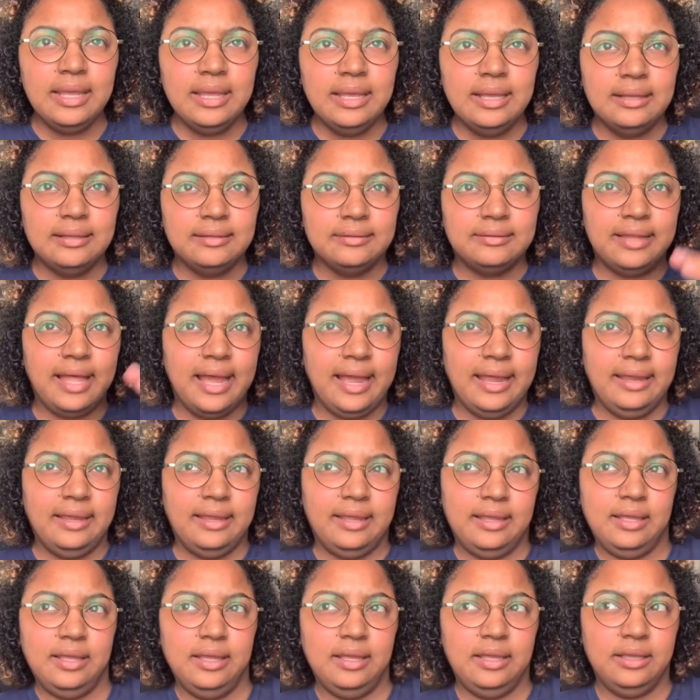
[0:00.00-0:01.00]
like,
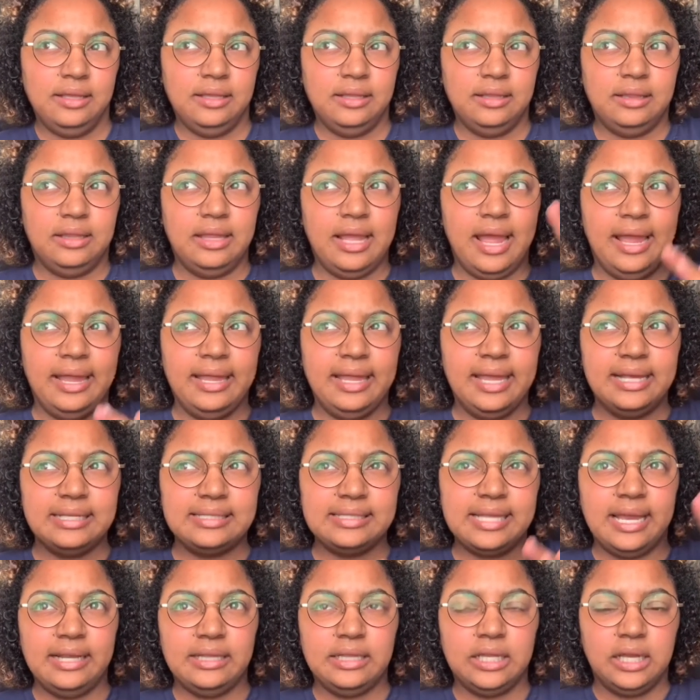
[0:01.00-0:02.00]
I guess
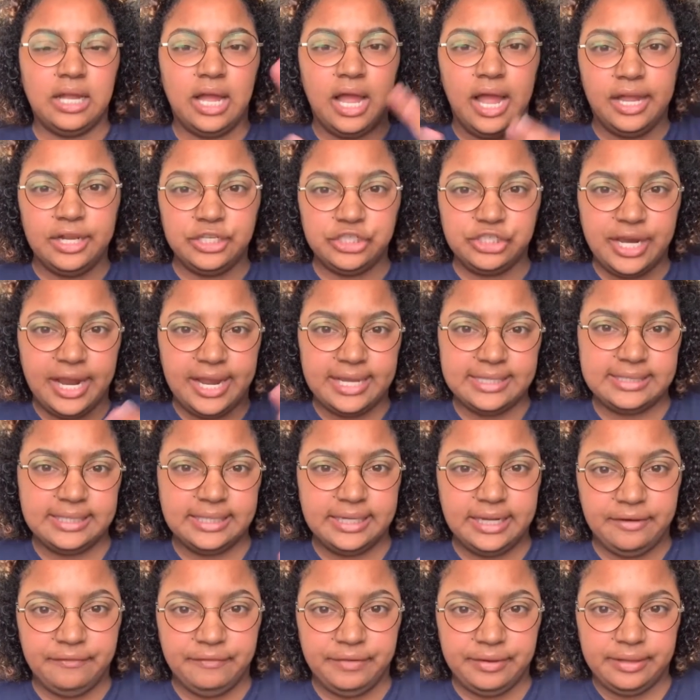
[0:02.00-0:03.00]
like the contrast and
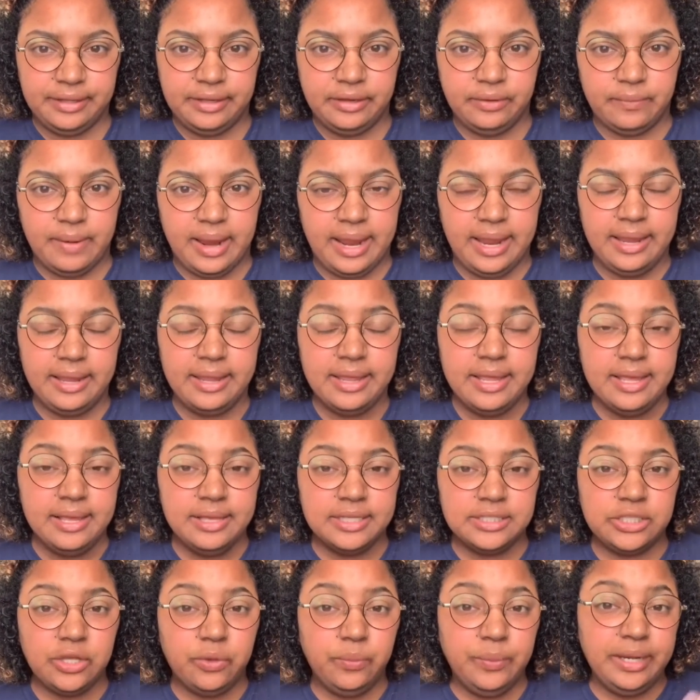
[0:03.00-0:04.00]
everything, right?
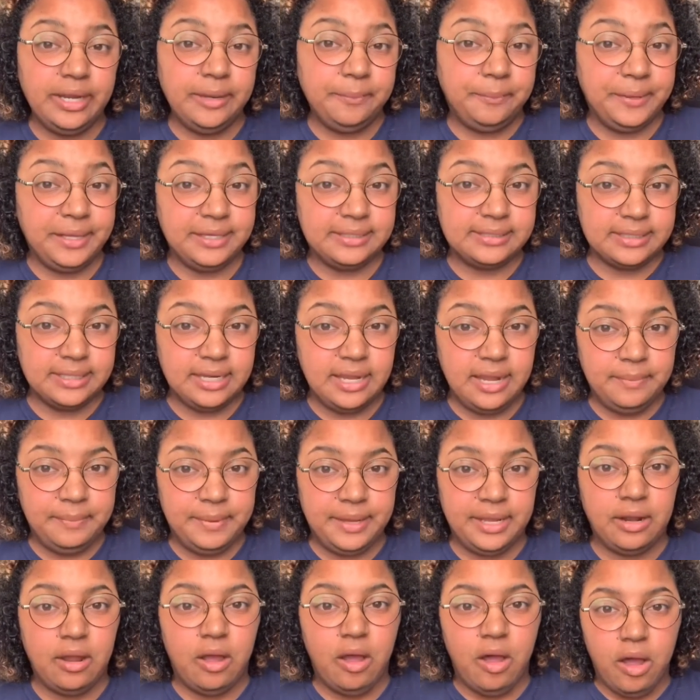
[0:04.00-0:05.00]
So when it picks it up,
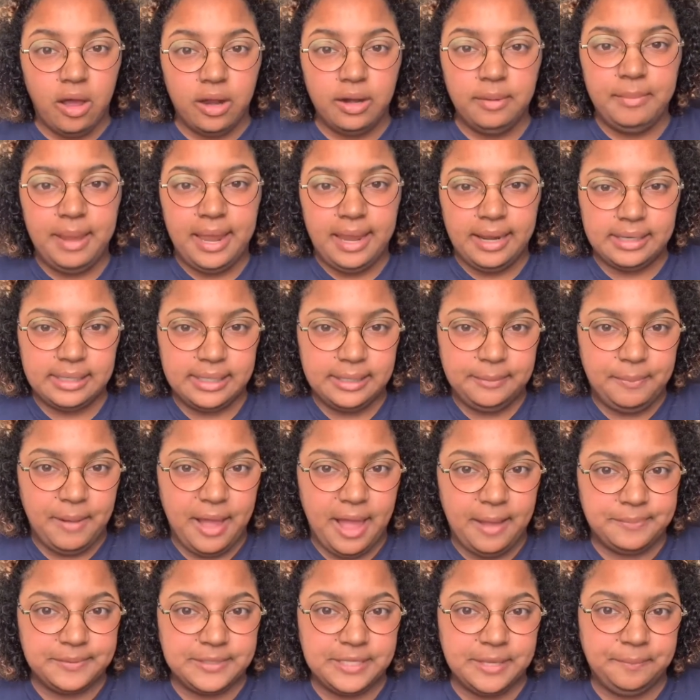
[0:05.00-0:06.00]
it automatically
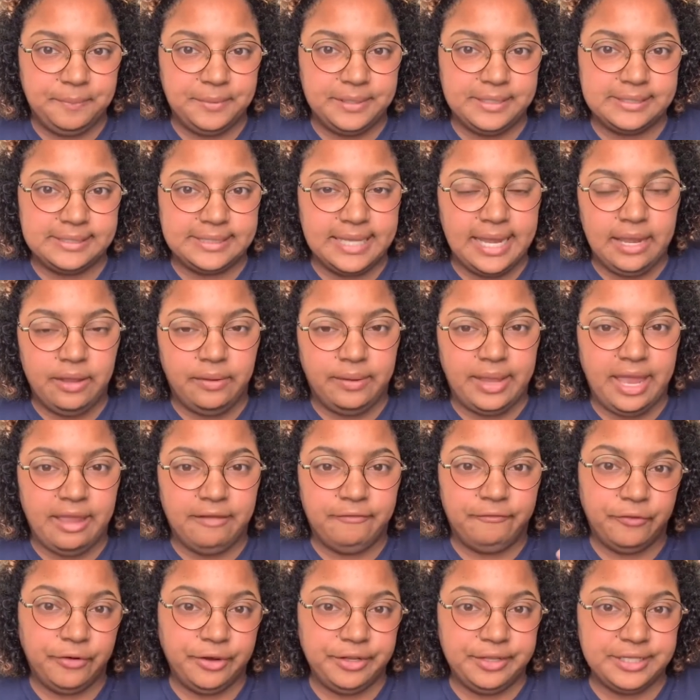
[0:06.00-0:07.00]
pops up and say, okay,
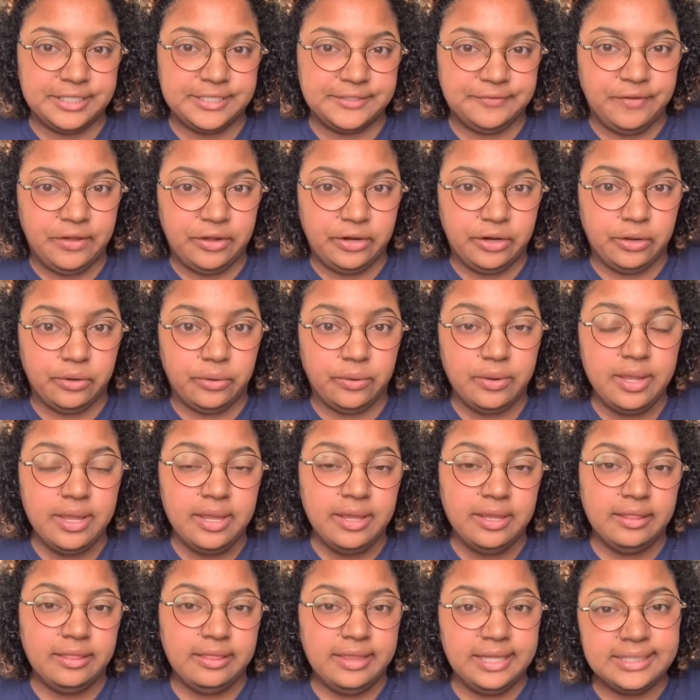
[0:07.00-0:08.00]
for this photo,
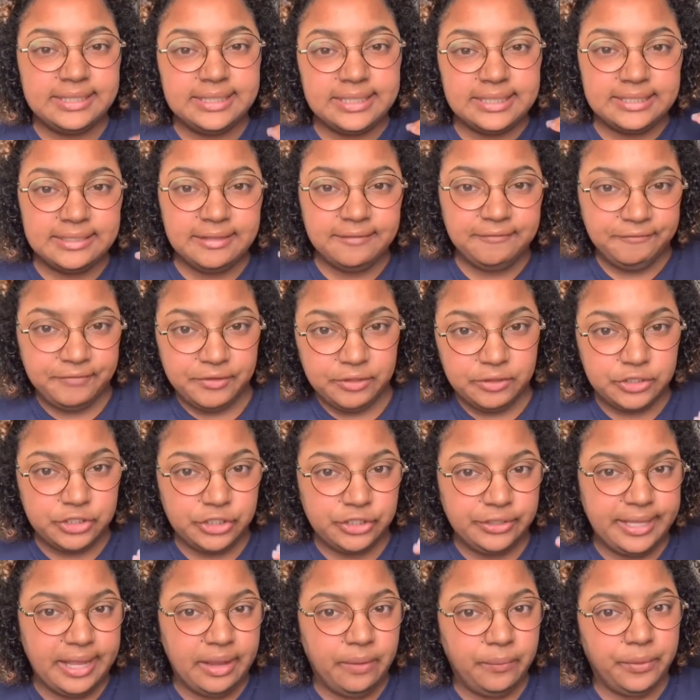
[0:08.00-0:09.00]
this is the filter
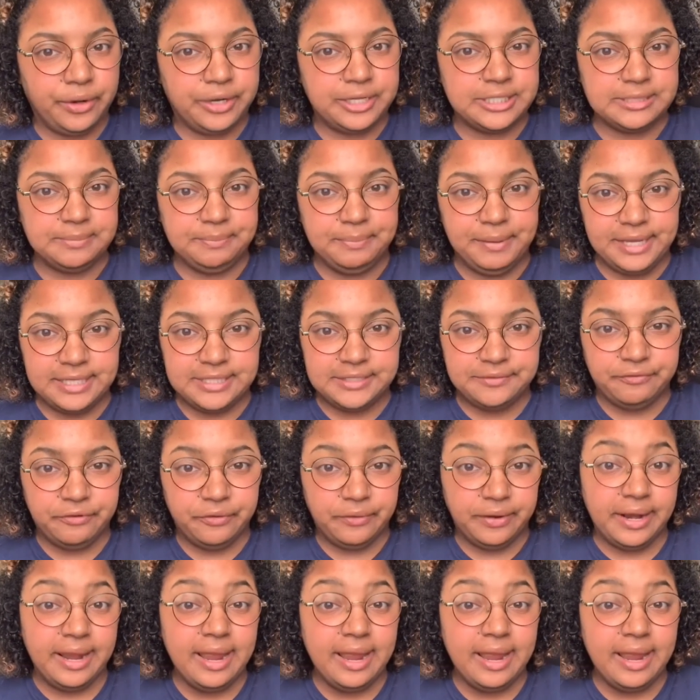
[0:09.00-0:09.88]
that works best for it.